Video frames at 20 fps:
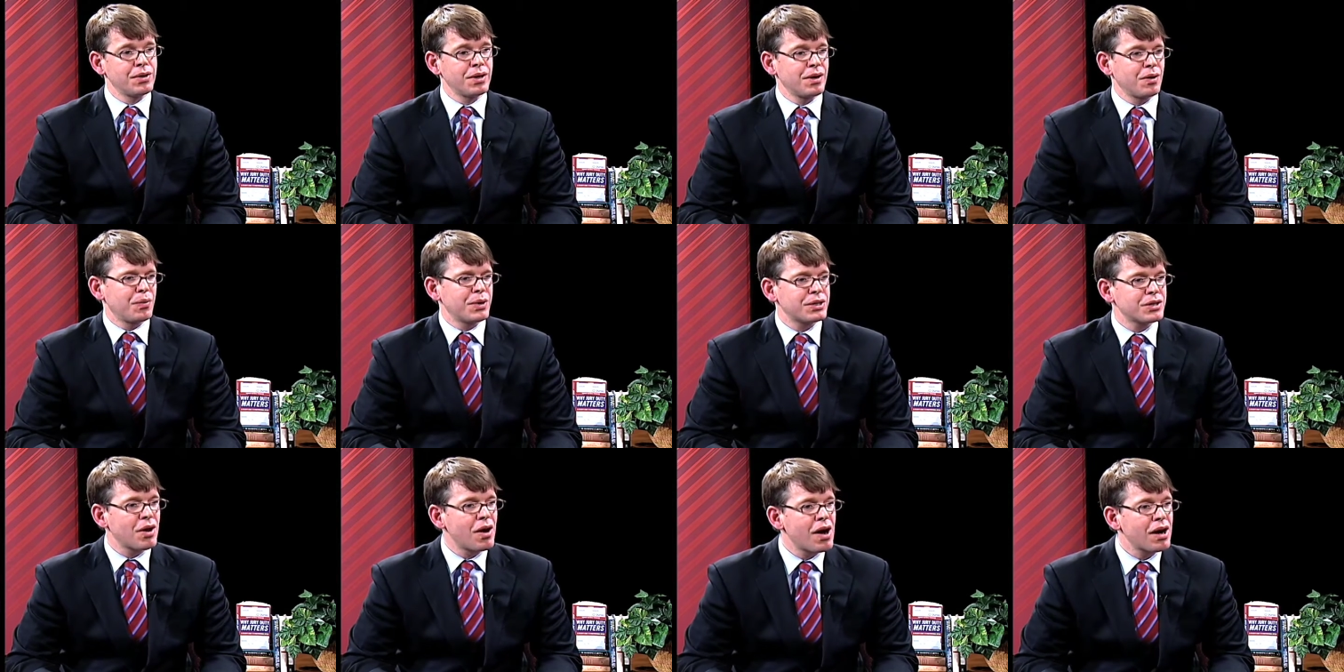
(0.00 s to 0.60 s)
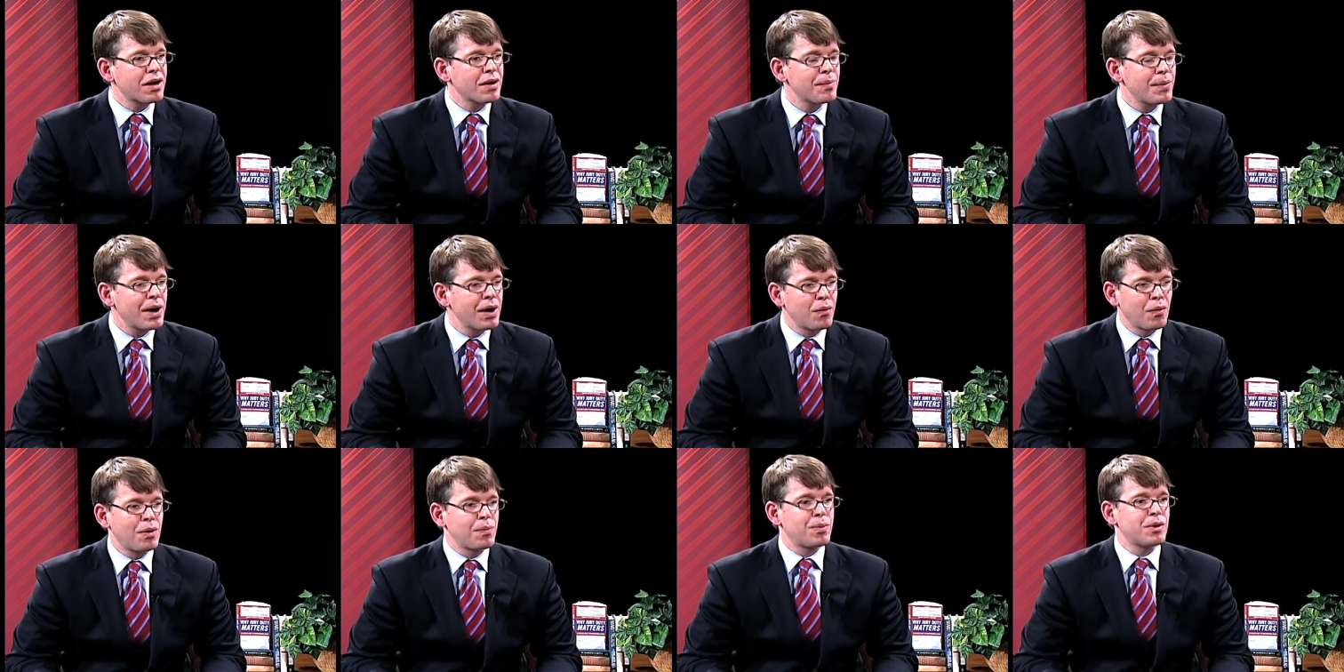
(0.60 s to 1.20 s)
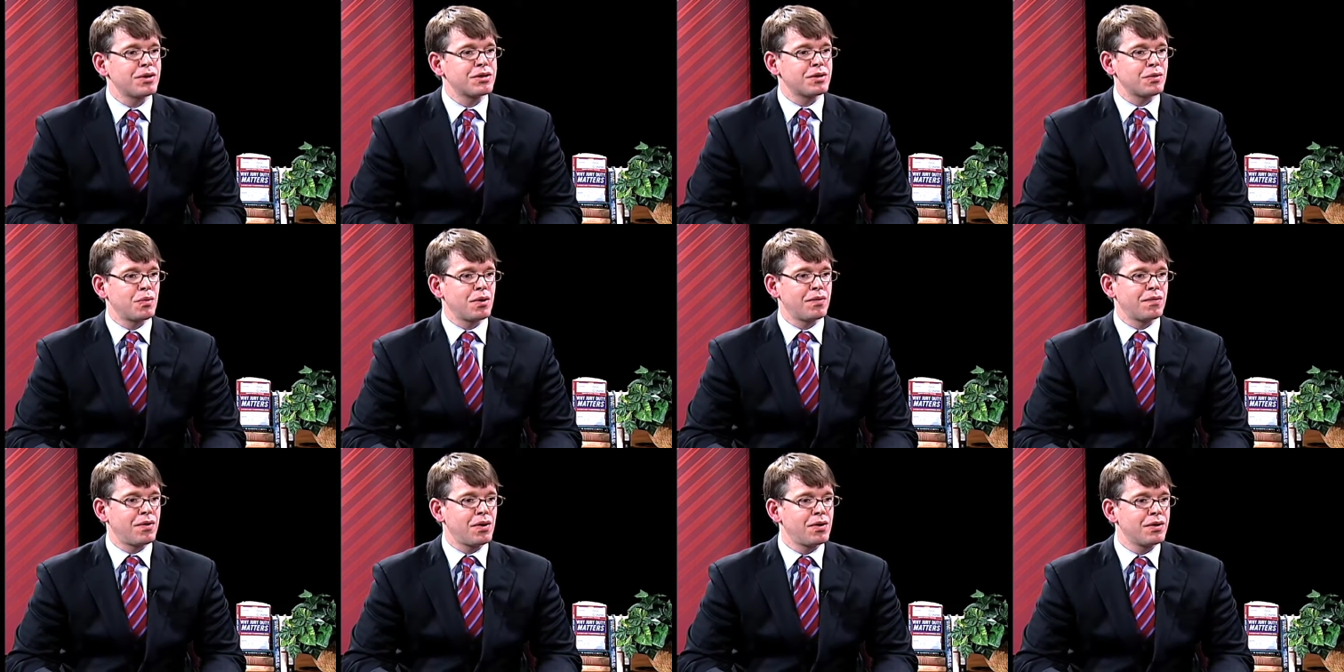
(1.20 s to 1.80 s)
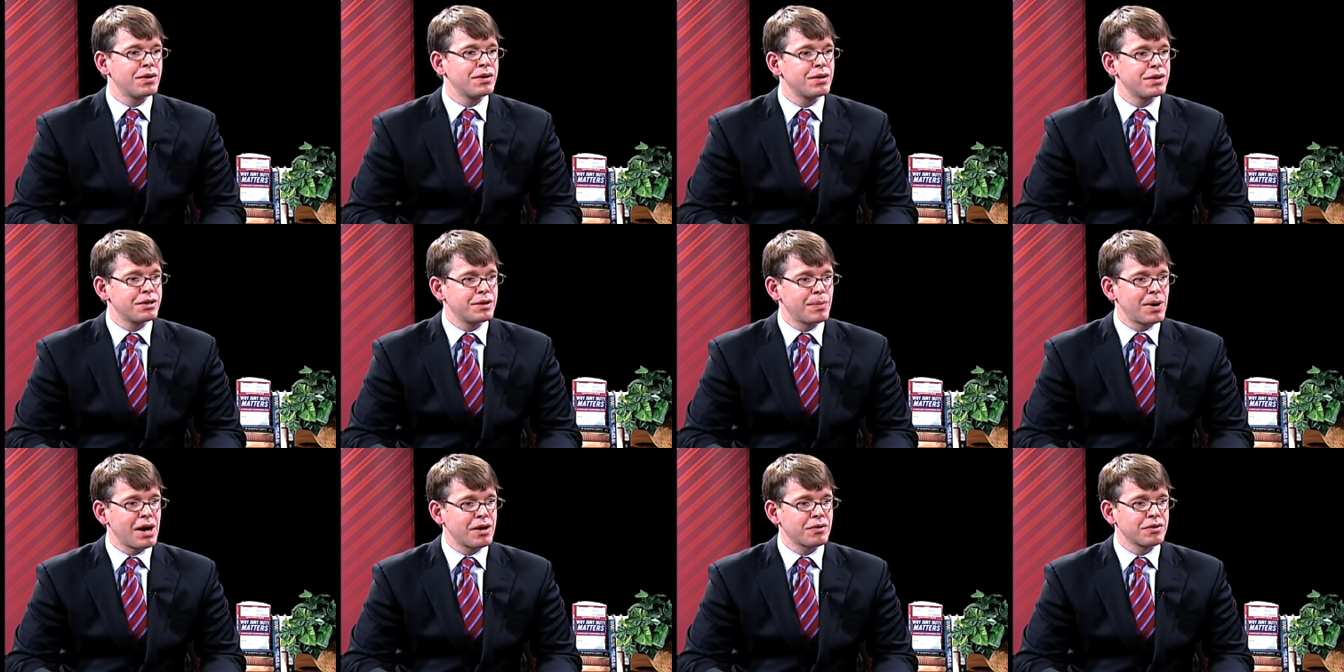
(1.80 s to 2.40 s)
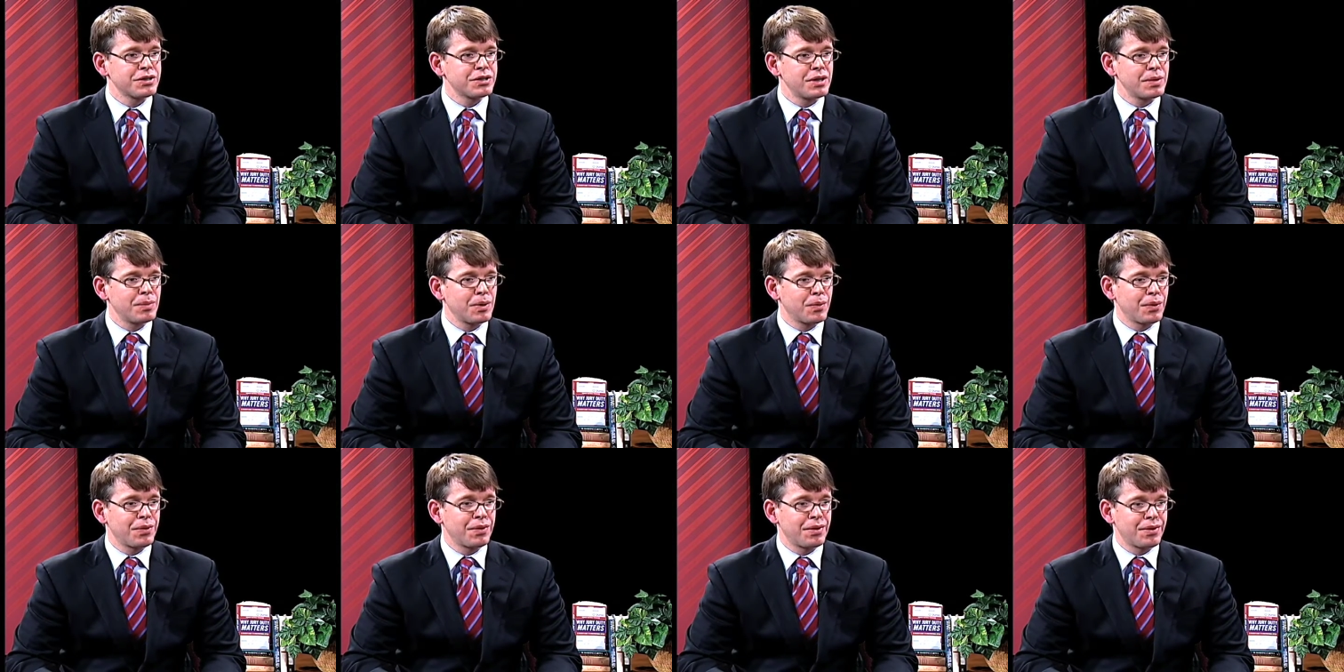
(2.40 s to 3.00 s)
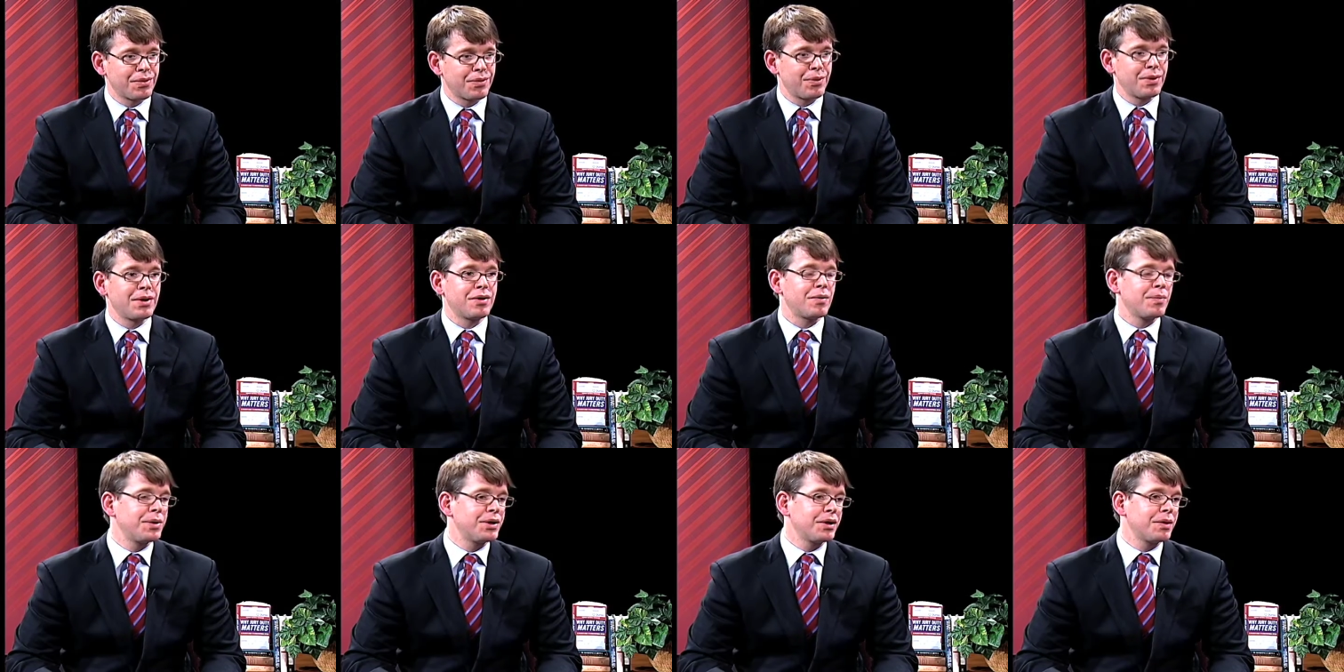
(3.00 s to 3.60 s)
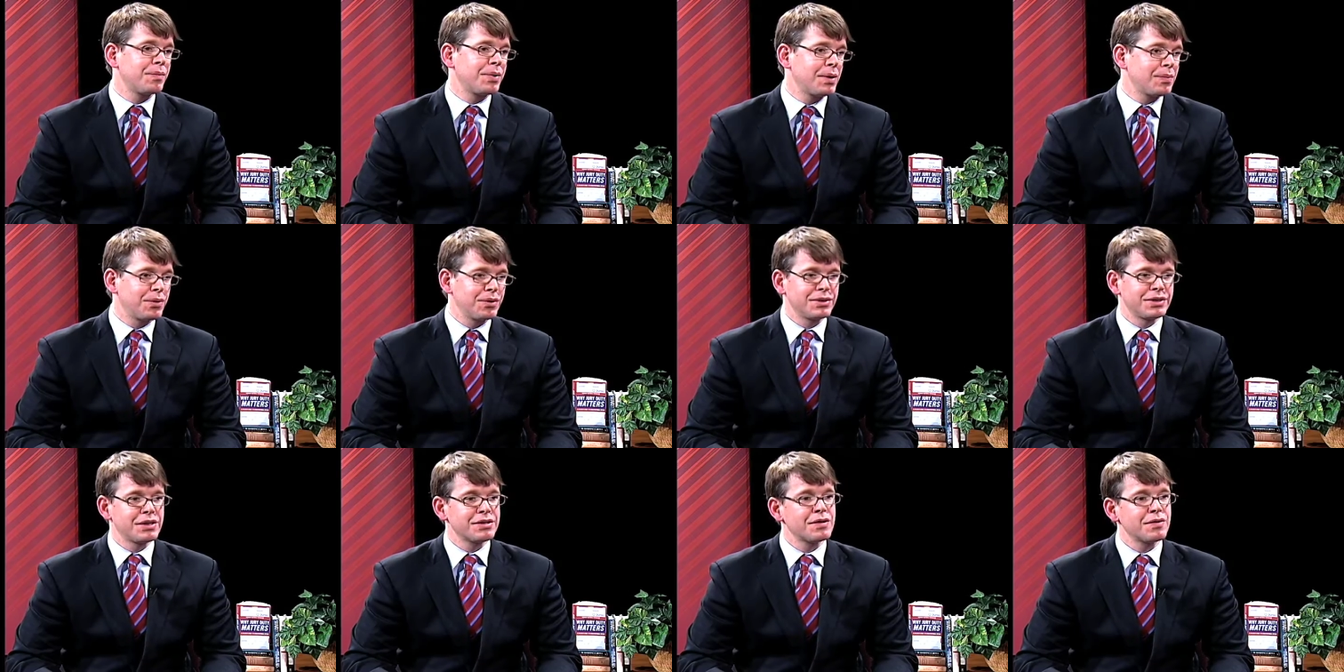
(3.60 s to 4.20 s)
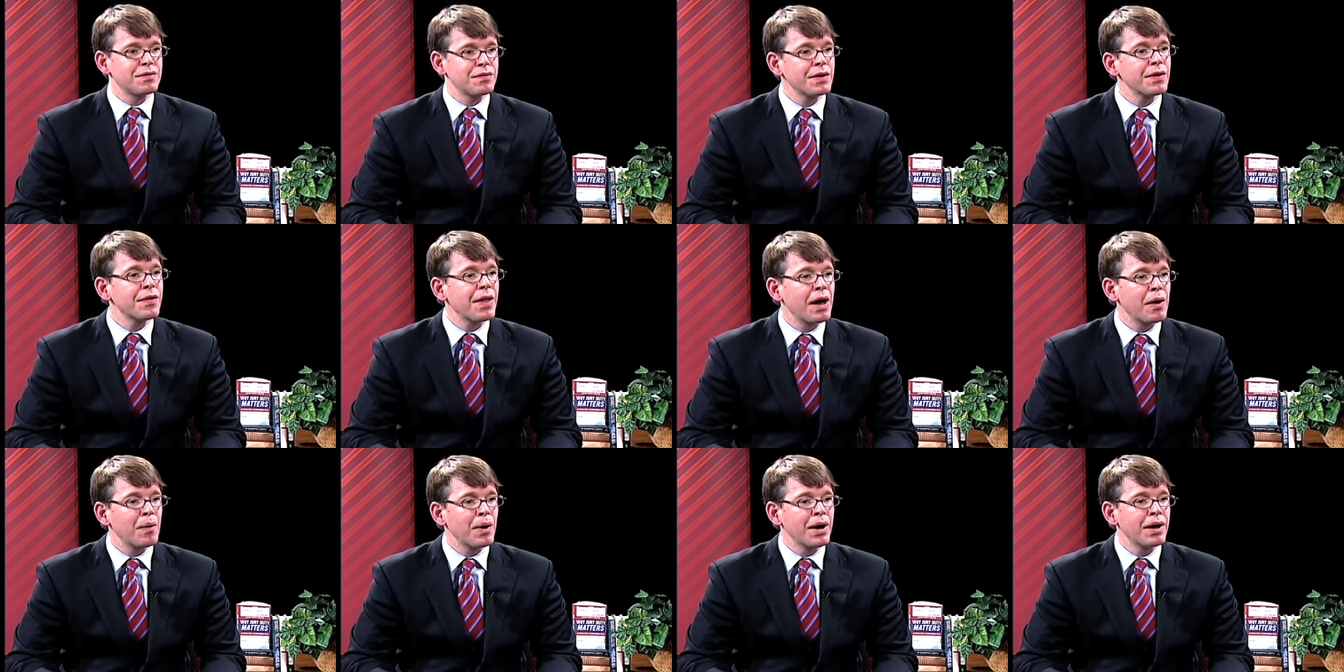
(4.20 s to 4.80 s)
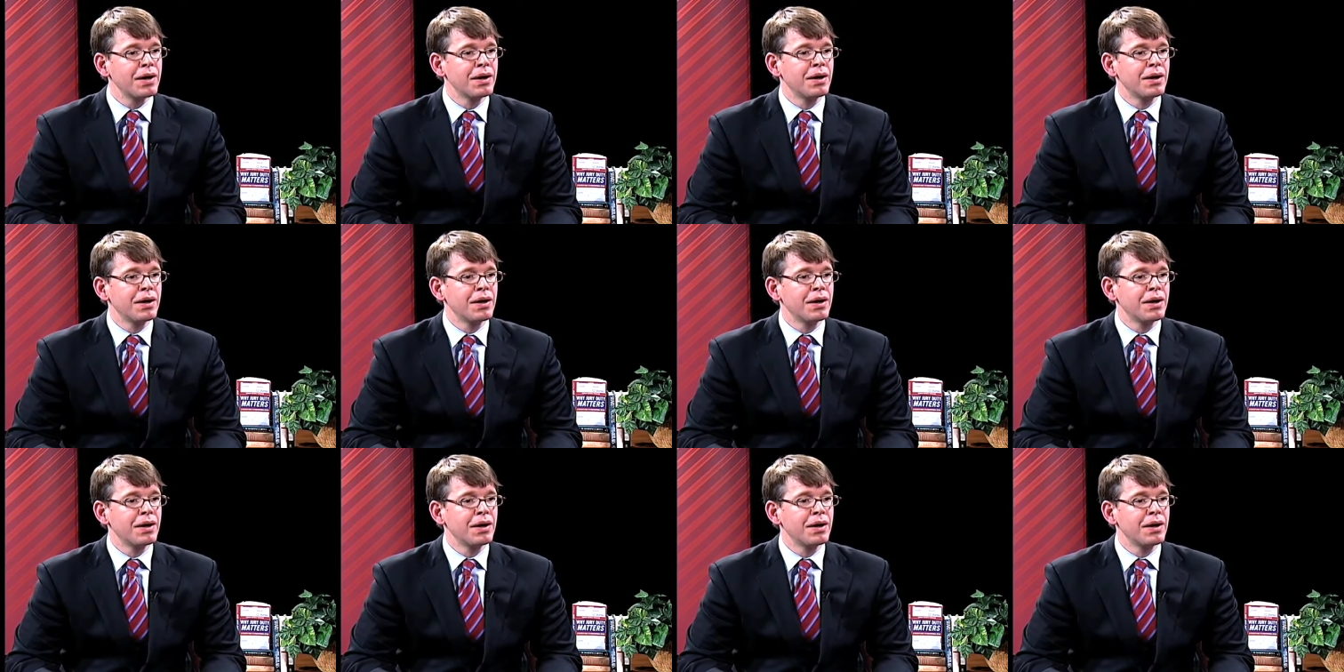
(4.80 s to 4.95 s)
You know, we talk about one person, one vote in the democracy, but when there are 300 million people, it doesn't feel that way.